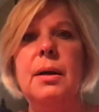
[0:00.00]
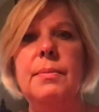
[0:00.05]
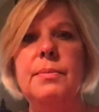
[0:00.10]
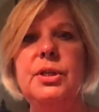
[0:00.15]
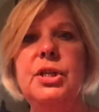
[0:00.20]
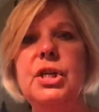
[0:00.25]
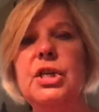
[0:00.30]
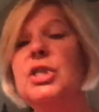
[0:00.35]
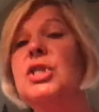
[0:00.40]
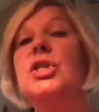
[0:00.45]

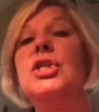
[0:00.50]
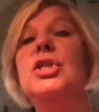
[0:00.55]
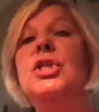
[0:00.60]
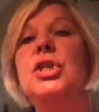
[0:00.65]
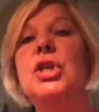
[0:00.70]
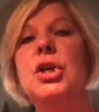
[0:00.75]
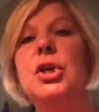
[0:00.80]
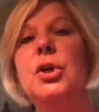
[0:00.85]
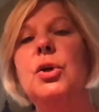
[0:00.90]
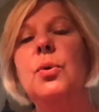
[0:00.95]
Just
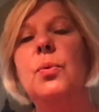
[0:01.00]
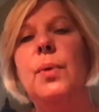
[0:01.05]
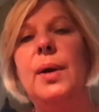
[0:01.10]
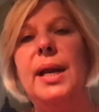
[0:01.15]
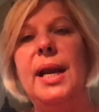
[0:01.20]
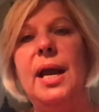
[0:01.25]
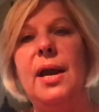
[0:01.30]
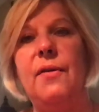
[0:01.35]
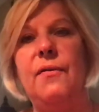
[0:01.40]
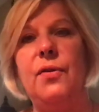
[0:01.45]
do
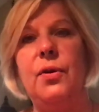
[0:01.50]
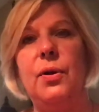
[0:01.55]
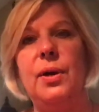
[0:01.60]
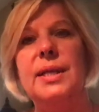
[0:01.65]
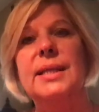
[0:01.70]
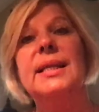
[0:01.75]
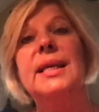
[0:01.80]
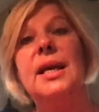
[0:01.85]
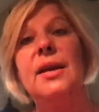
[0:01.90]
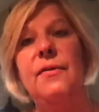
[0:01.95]
whatever
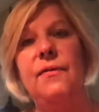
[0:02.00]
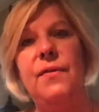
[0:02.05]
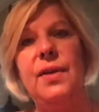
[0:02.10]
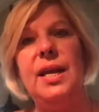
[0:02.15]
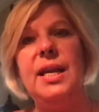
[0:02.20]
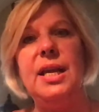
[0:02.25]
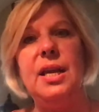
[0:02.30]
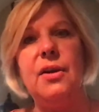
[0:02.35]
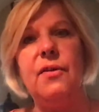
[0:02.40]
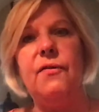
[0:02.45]
is
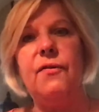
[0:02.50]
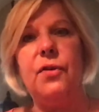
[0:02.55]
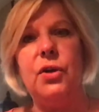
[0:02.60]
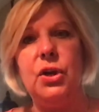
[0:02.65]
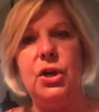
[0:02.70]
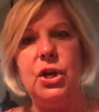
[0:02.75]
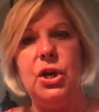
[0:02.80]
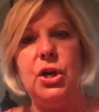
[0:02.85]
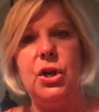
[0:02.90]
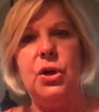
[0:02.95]
convenient for
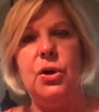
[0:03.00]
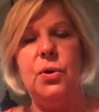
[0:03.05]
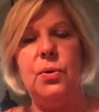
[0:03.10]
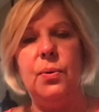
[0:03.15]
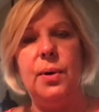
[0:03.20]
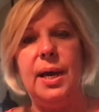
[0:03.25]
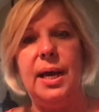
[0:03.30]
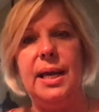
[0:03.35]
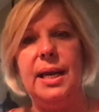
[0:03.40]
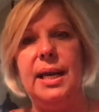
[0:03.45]

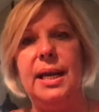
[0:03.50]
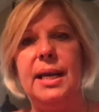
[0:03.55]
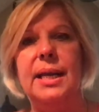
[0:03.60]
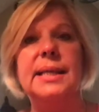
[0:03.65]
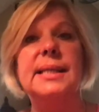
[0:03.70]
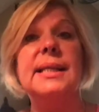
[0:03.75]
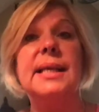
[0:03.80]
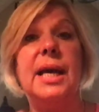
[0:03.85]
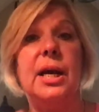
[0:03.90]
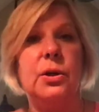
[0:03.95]
you and in a
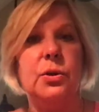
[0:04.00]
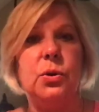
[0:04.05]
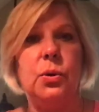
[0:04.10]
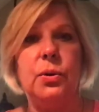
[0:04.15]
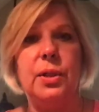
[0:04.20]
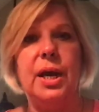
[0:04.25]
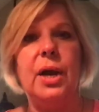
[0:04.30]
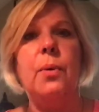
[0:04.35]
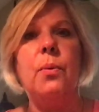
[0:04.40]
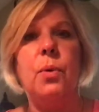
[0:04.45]
schedule
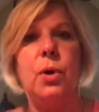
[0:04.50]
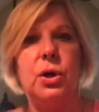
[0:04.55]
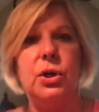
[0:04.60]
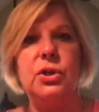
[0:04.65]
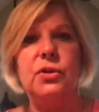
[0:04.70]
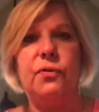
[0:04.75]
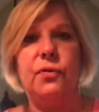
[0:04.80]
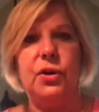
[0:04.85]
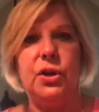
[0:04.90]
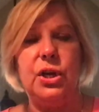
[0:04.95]
that works
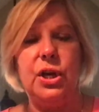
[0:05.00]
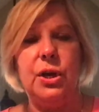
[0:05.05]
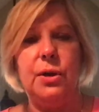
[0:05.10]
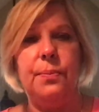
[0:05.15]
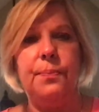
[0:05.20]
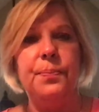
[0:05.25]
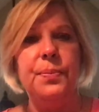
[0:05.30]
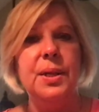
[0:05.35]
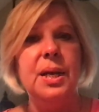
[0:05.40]
for you.